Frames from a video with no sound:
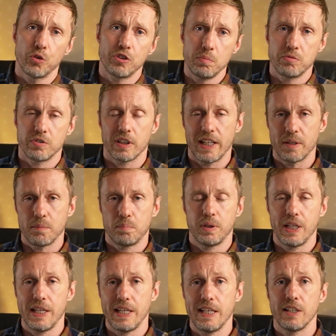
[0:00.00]
seems to like
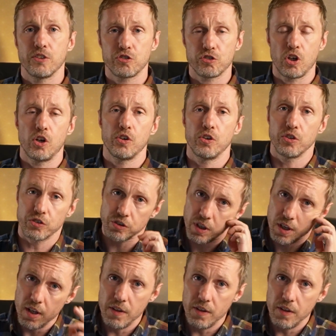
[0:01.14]
playing songs